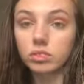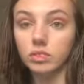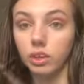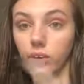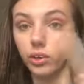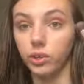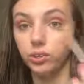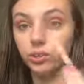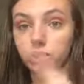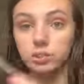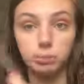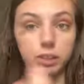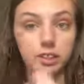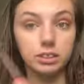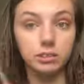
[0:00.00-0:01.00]
Now I know it looks
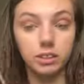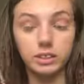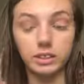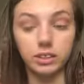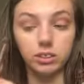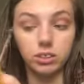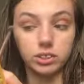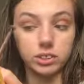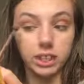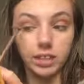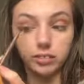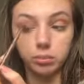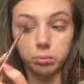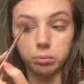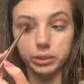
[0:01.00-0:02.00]
messy right now because I
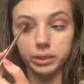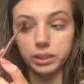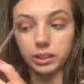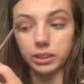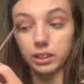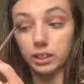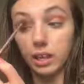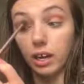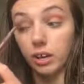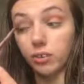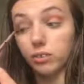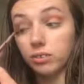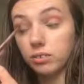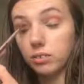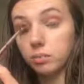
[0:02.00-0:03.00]
haven't blended it
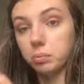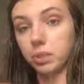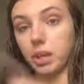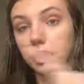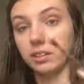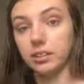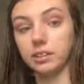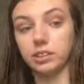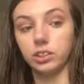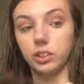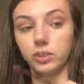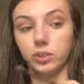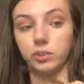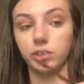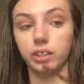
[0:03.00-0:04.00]
out, but I like to
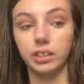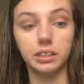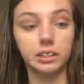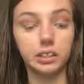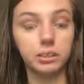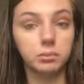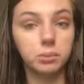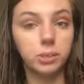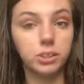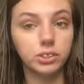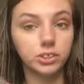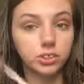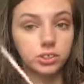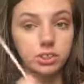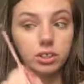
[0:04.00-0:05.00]
go in with the clean
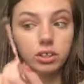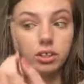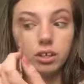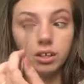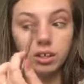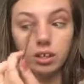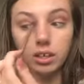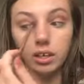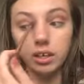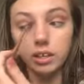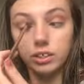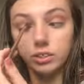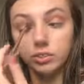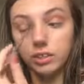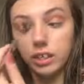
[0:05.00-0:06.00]
brush
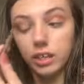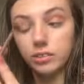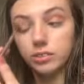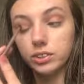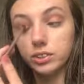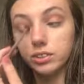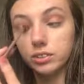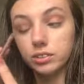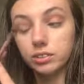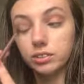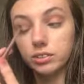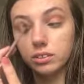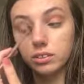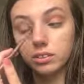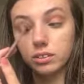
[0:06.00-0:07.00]
and do it after.
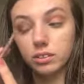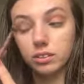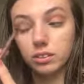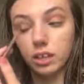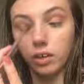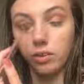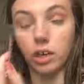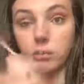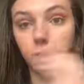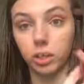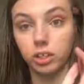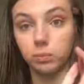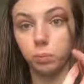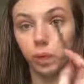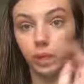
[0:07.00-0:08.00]
That way I'm
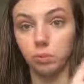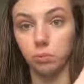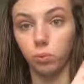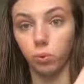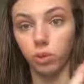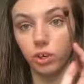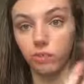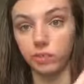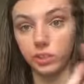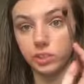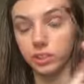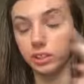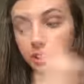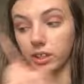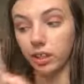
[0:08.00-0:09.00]
not spreading more if
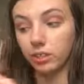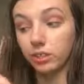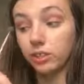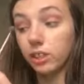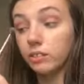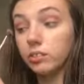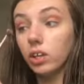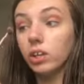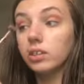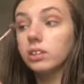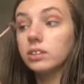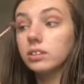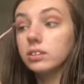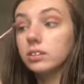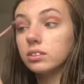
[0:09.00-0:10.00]
there's any color left on
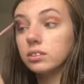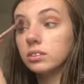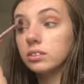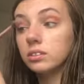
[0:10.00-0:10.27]
this.